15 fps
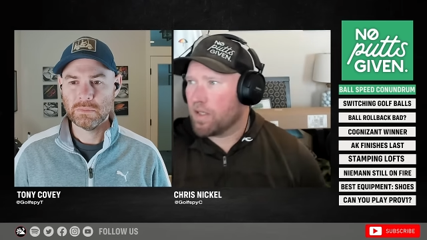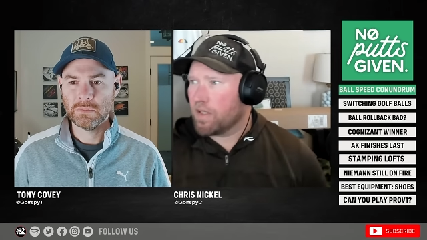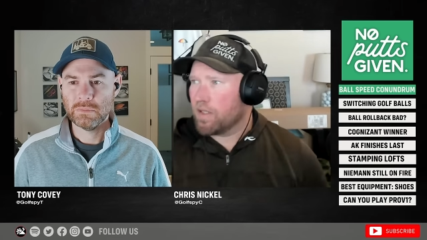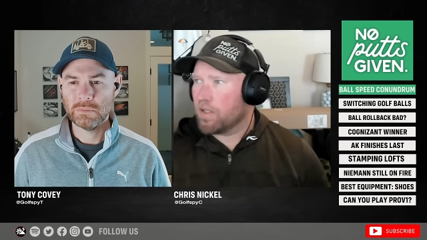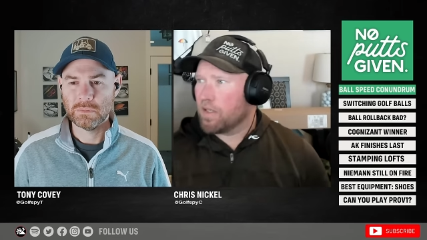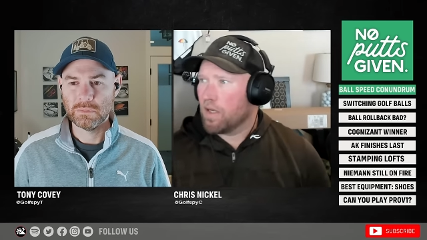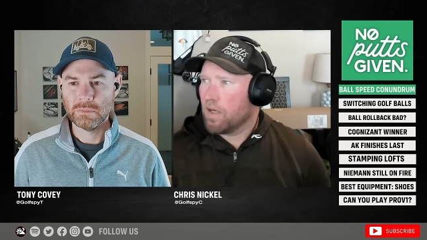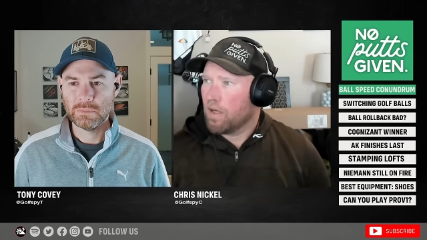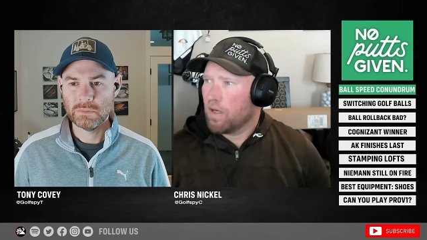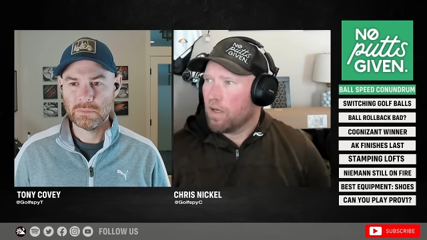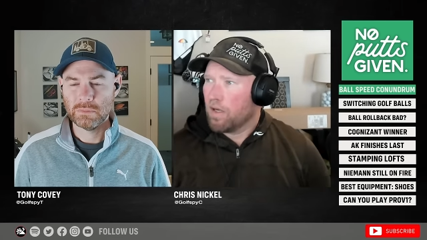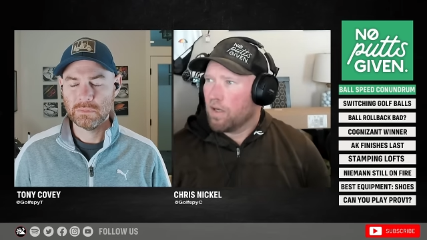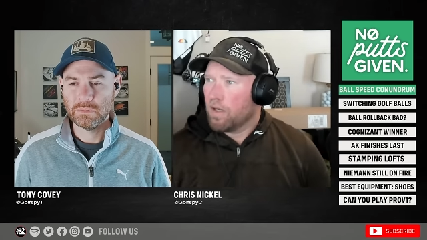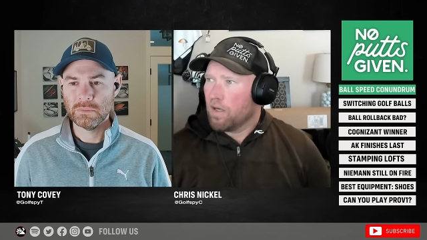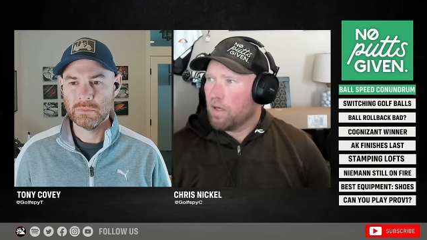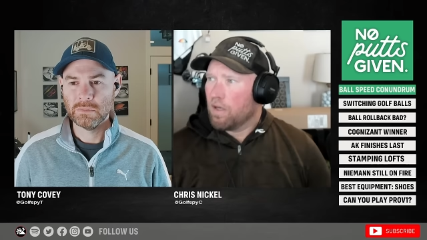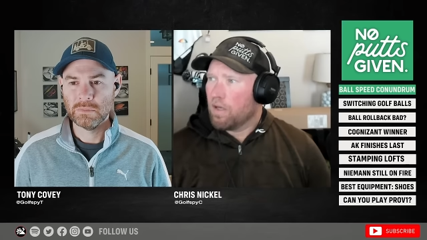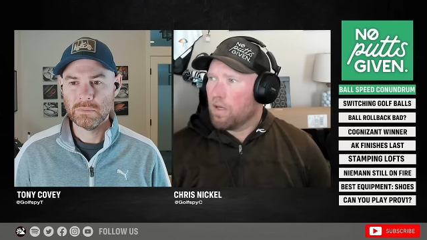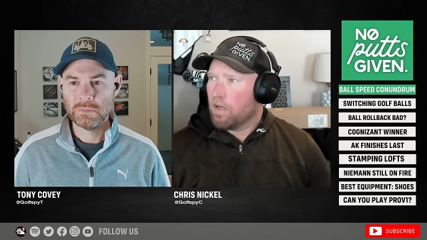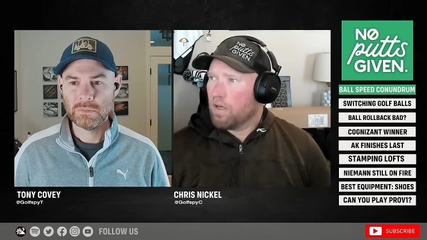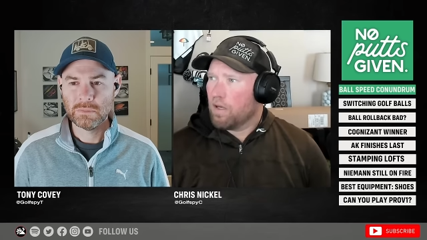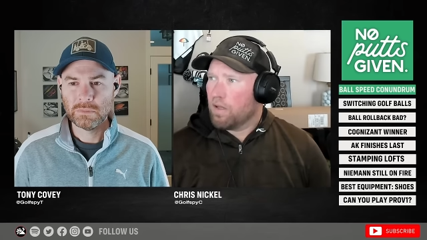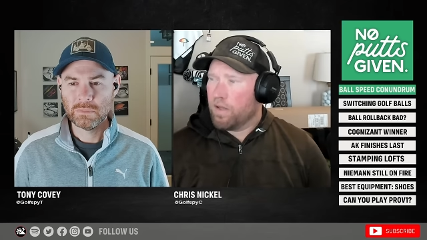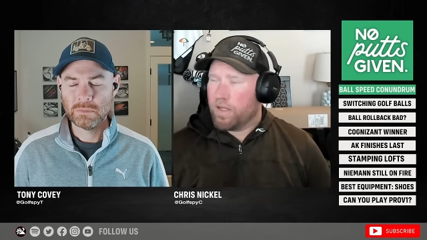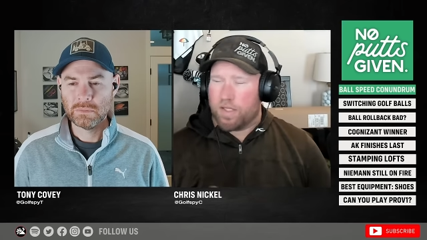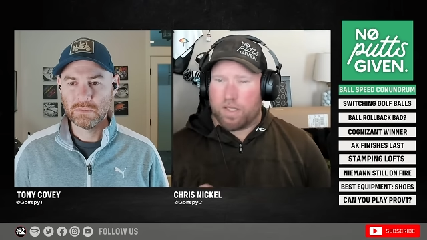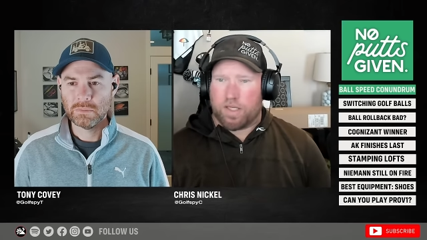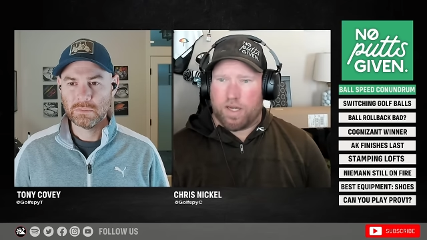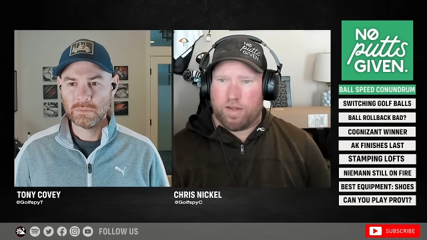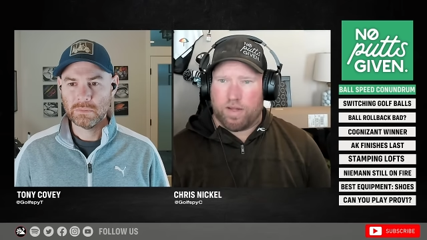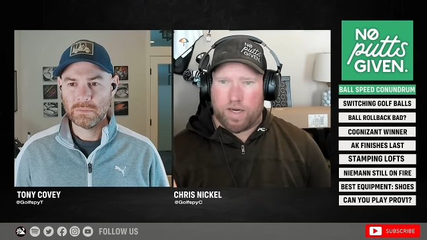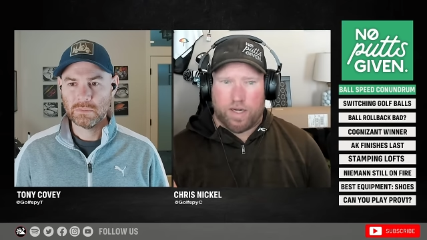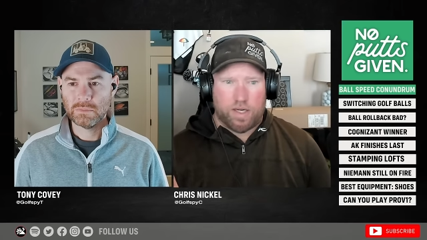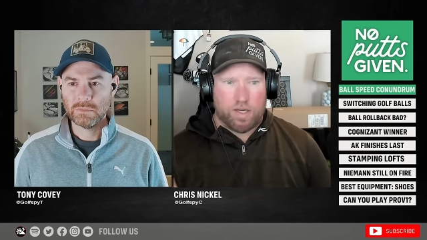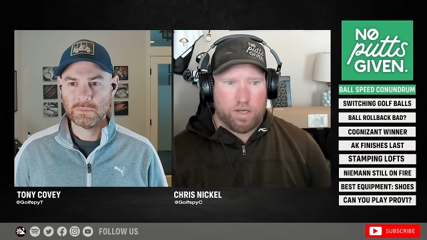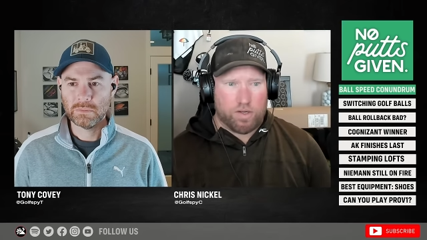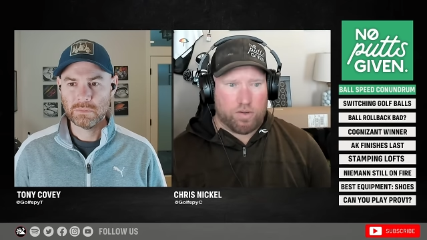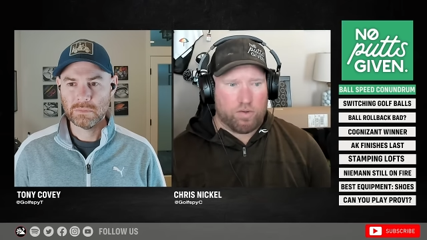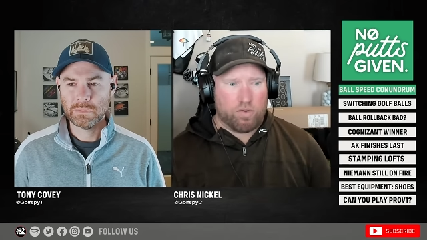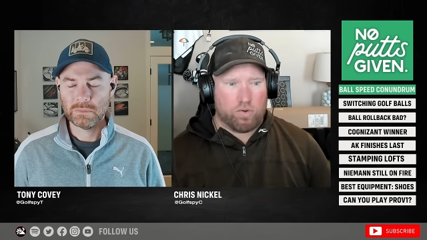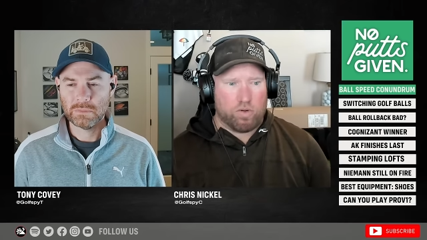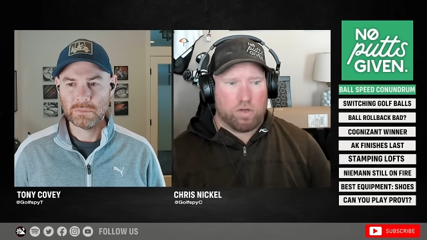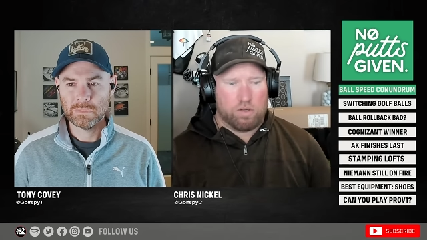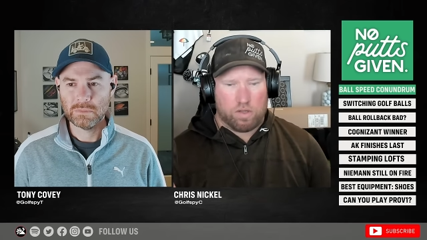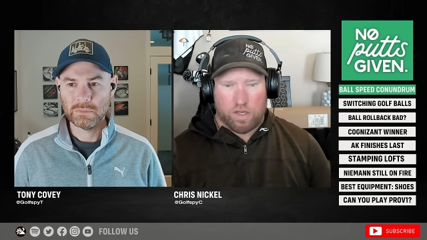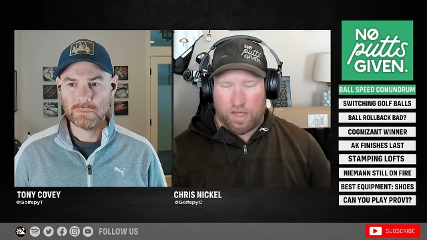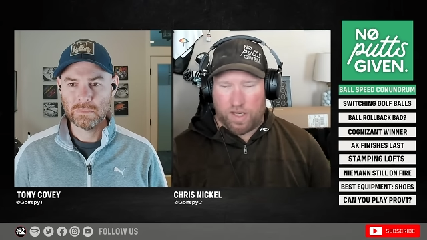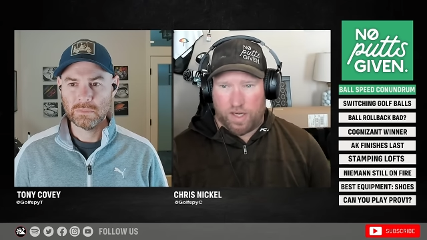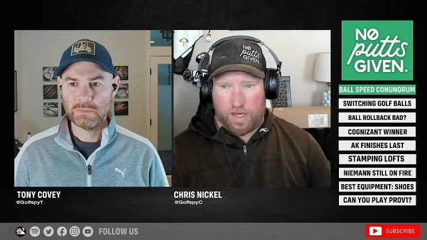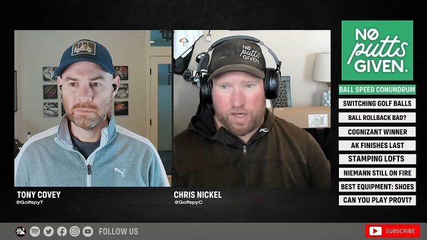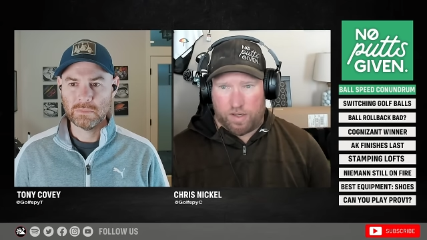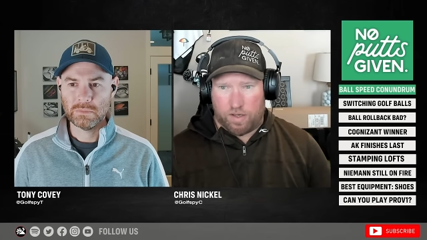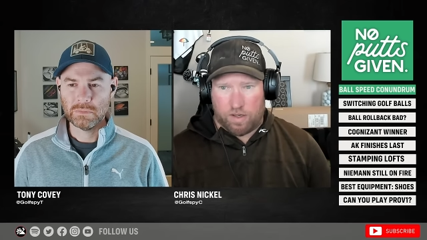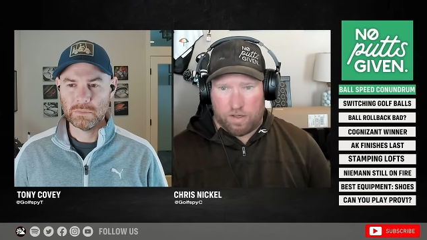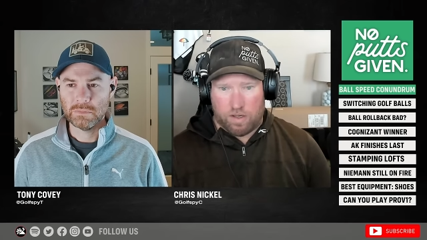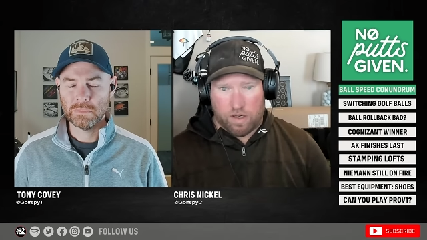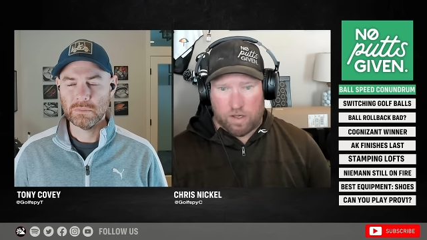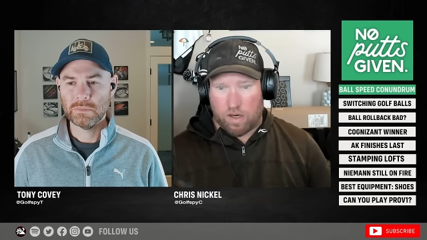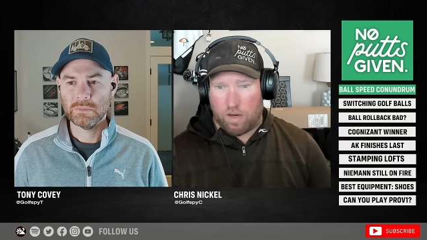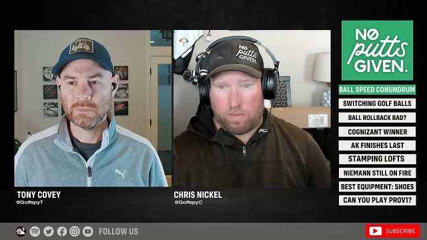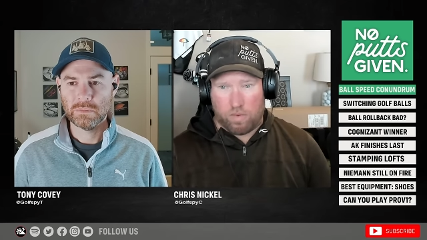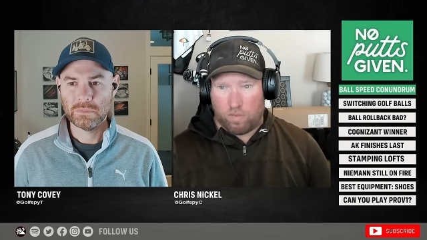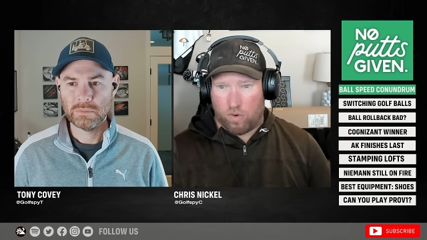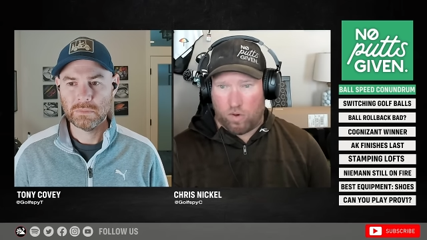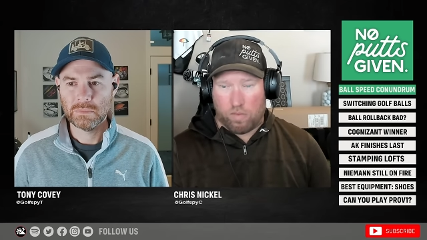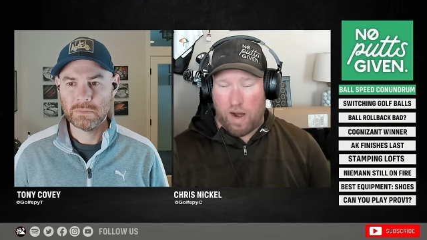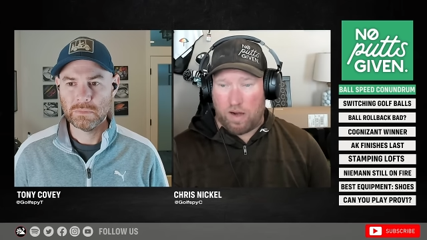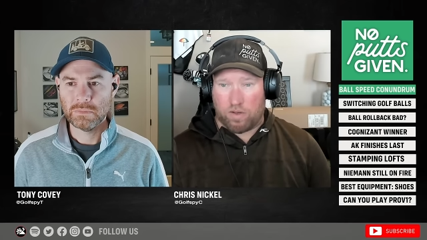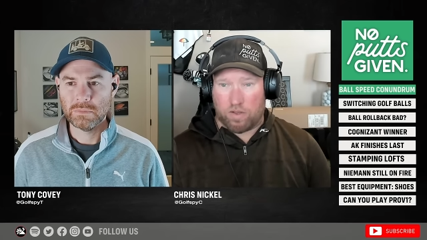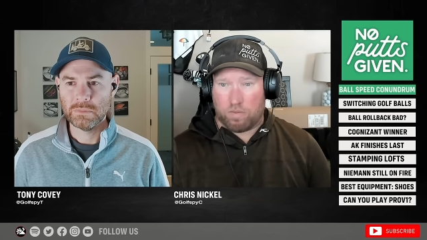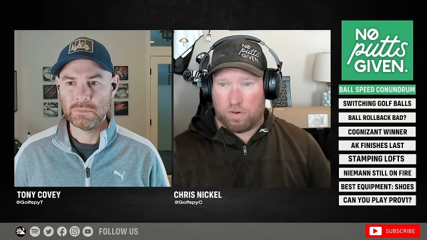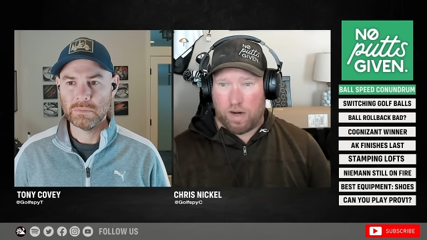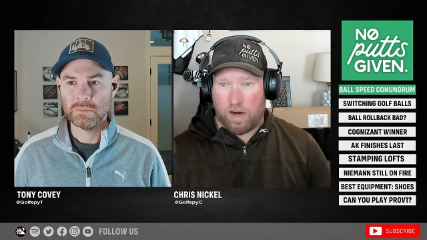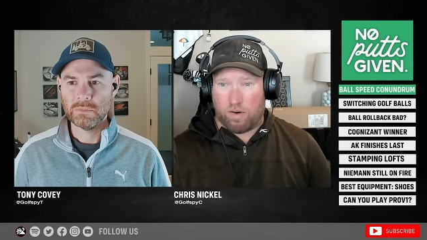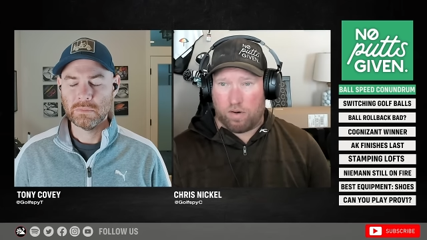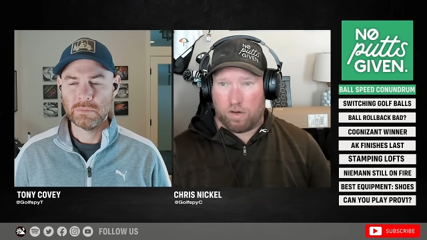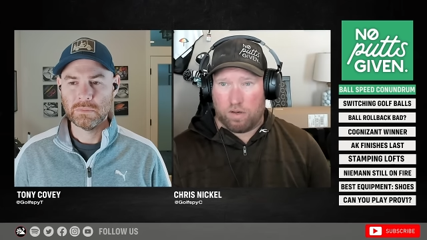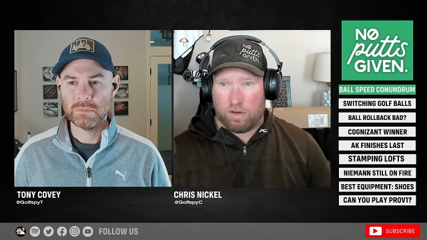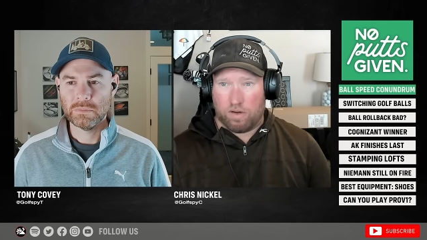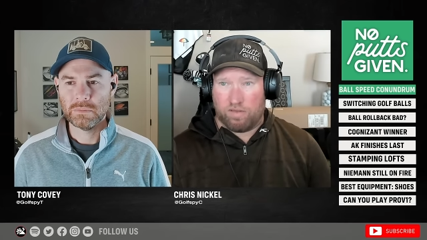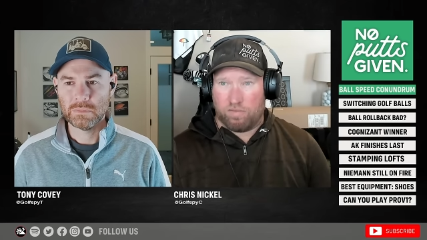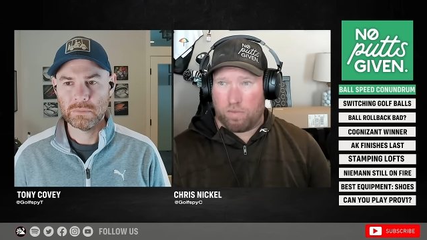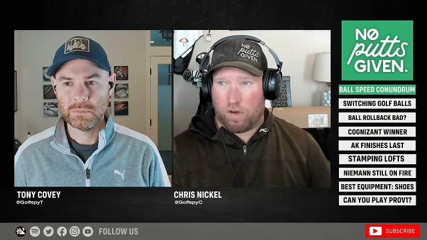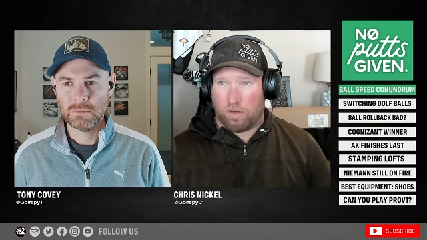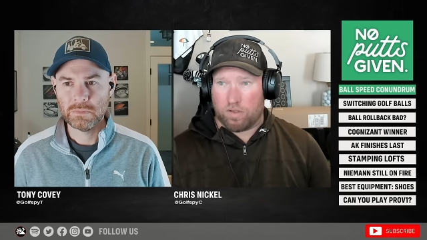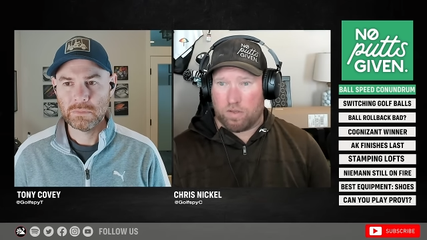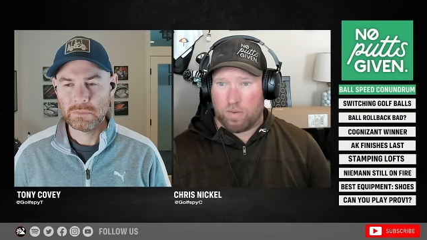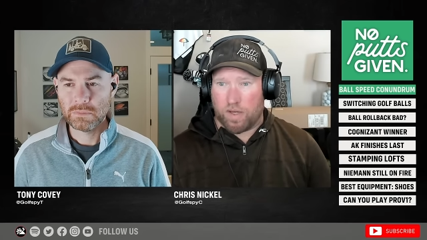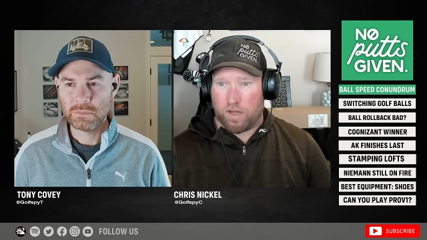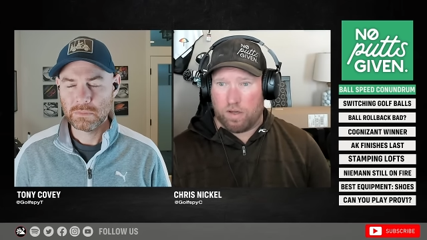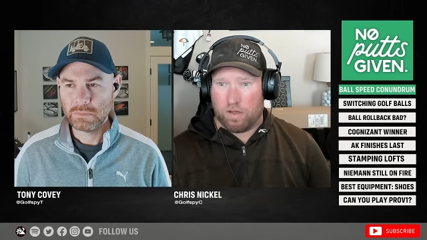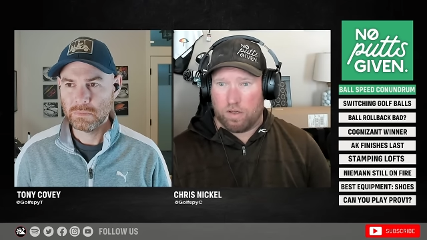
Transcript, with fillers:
Speaker 1: is let's say that I do get a couple more miles per hour of ball speed.